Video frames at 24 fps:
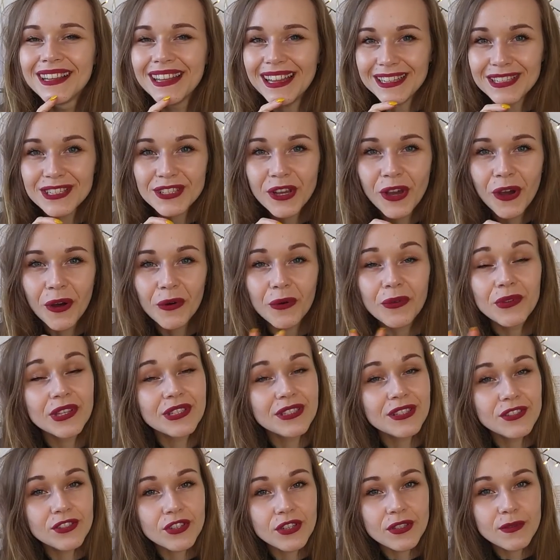Let's go.
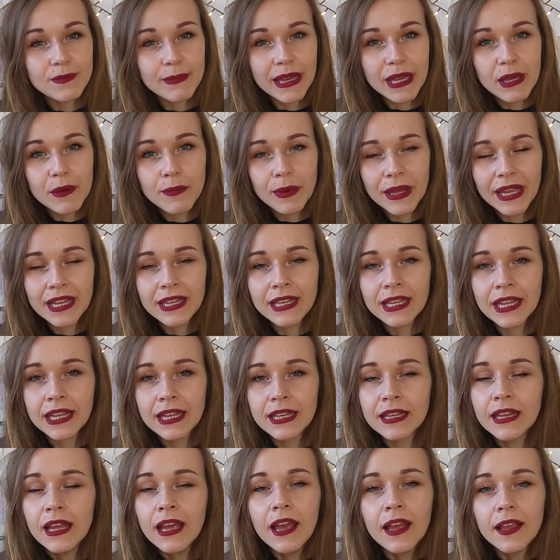This is just my
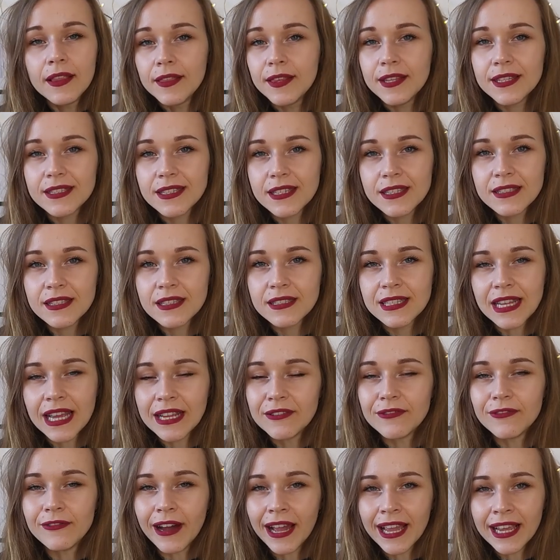opinion. This isn't
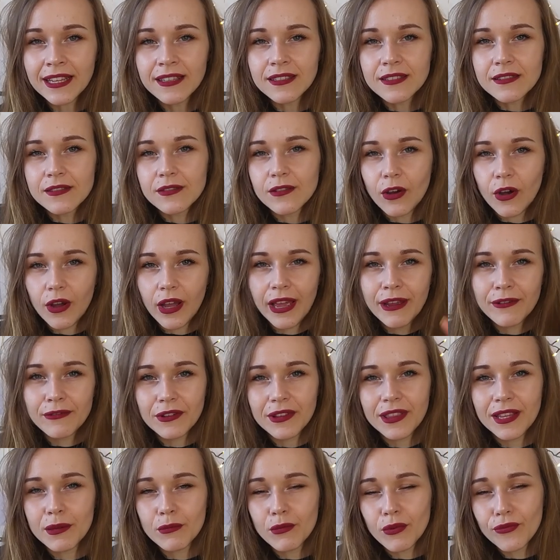advice.
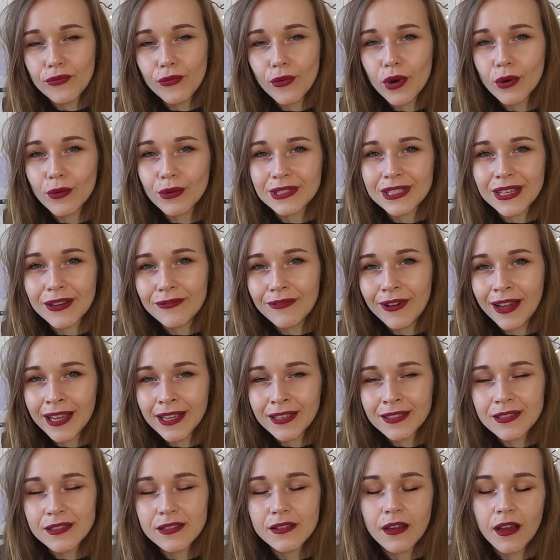Everything before was
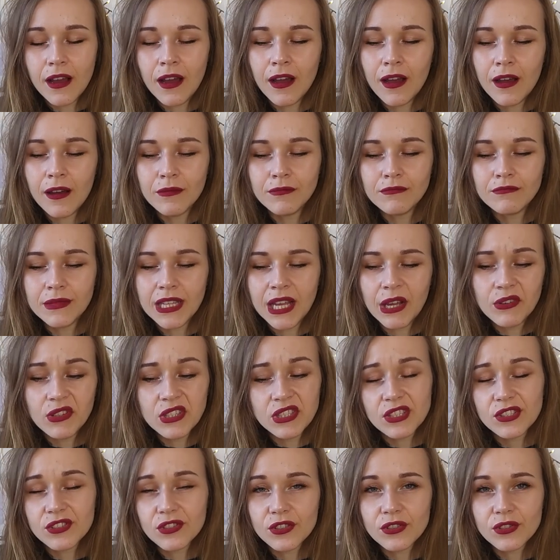advice. Now
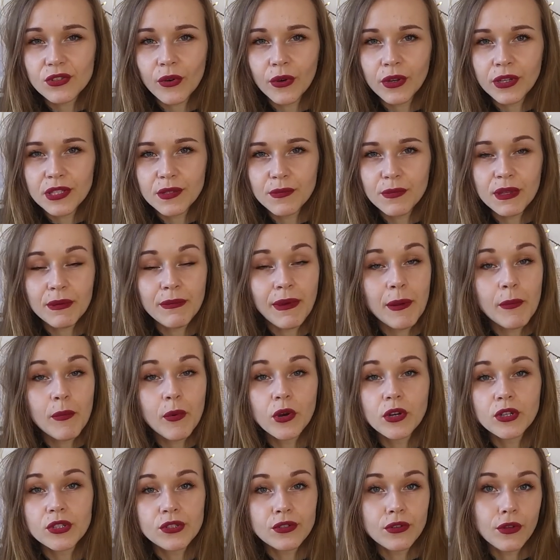this is just going to be my
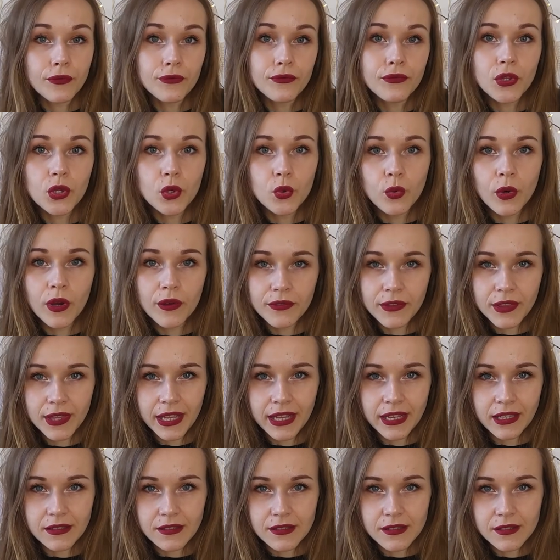personal view of
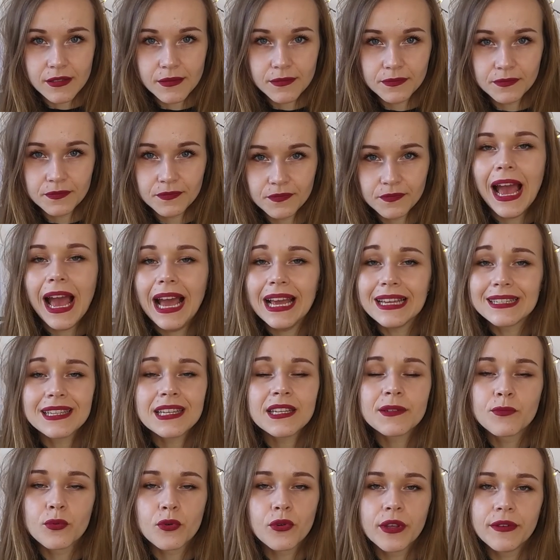things. I
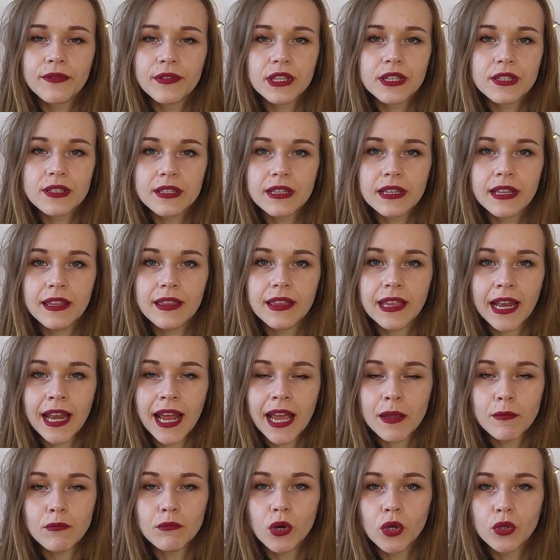said previously that
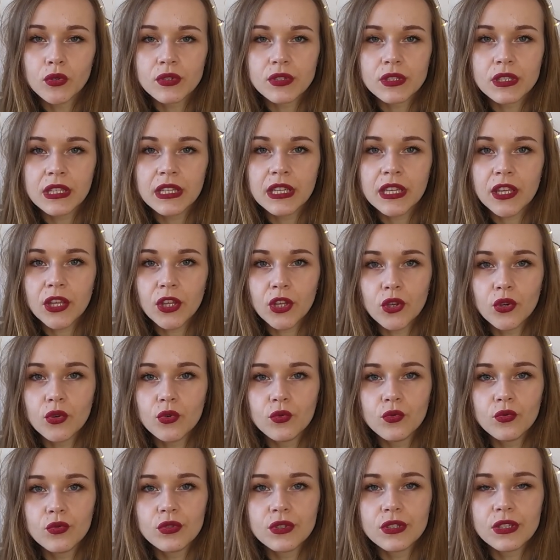I mostly
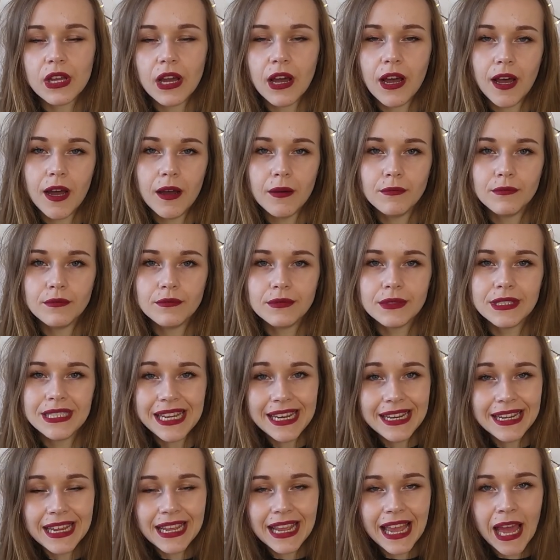use
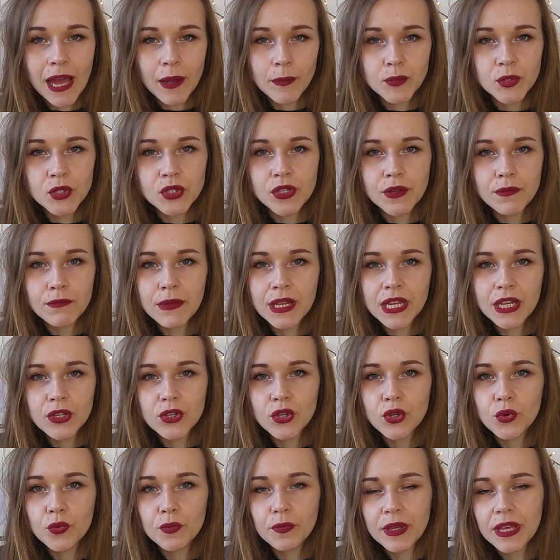dating apps to meet
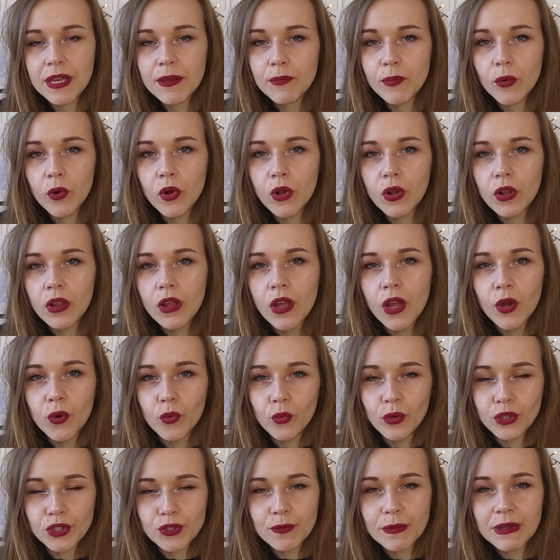new people,
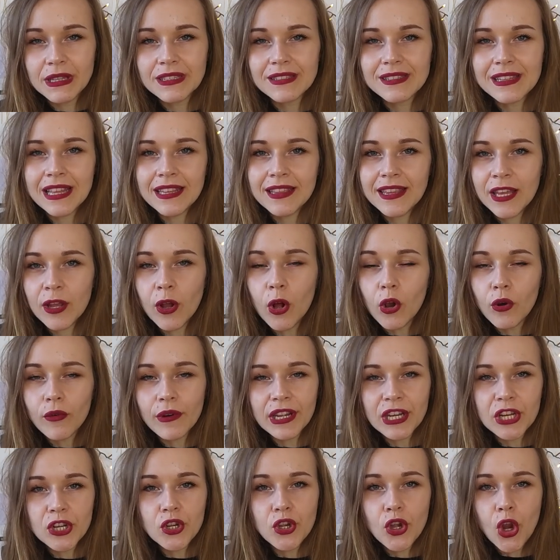which means that they
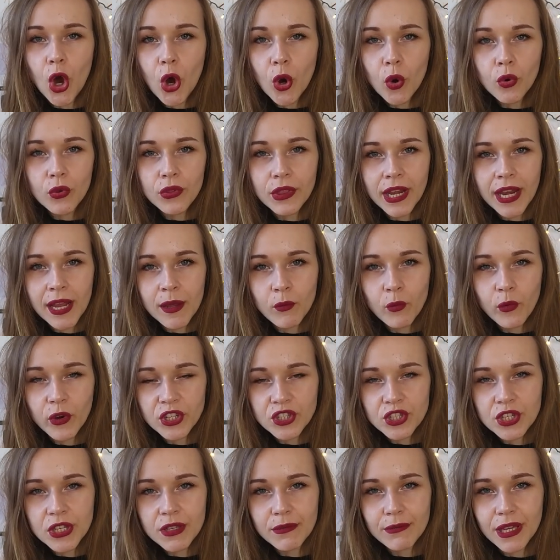already know that I'm
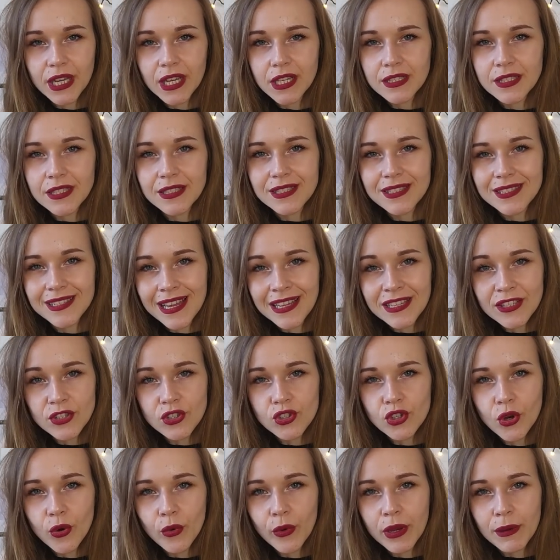witchy because it says
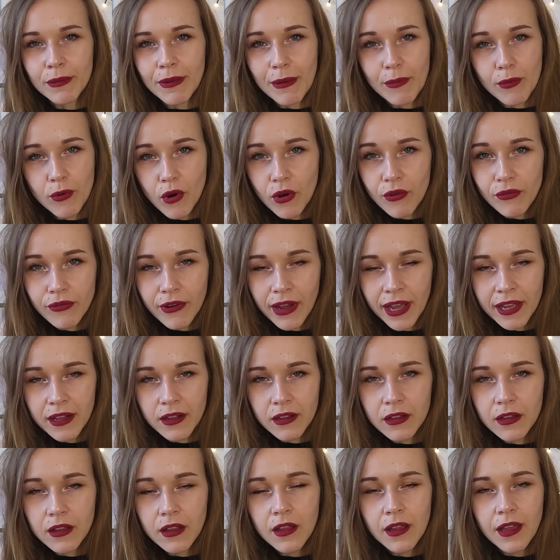so in my
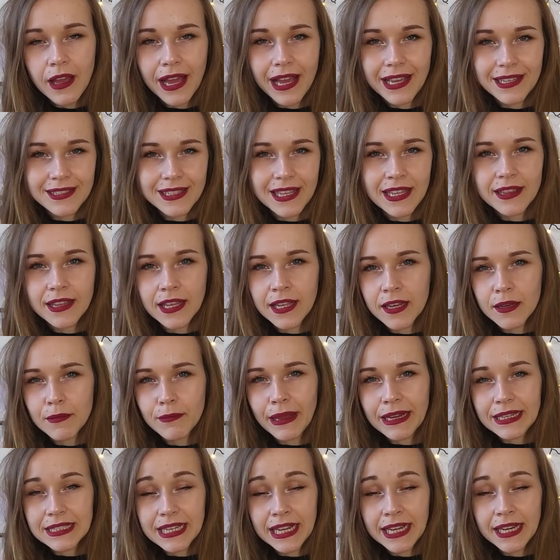profile. I said that in
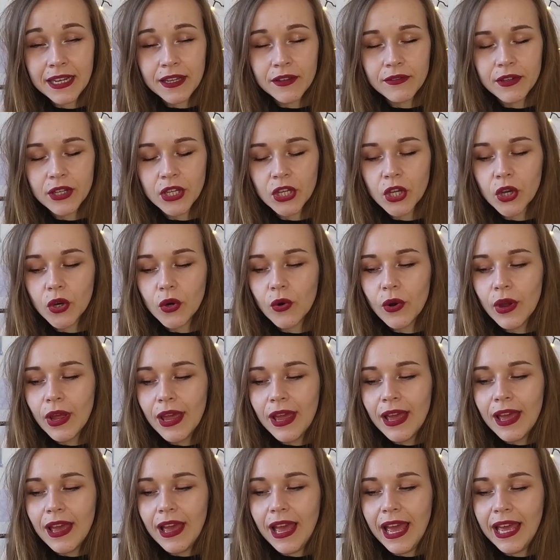my dating video
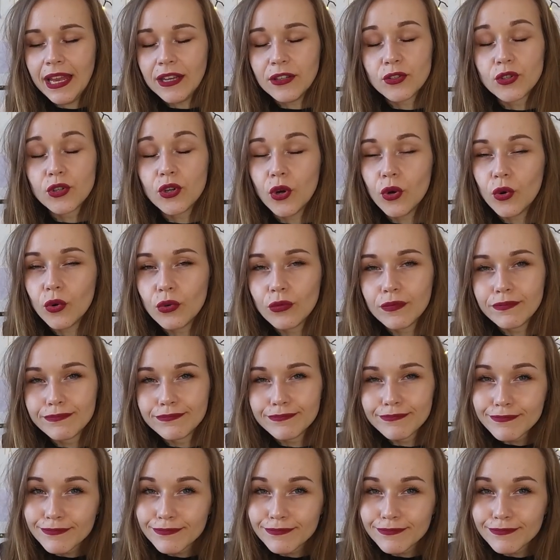and go,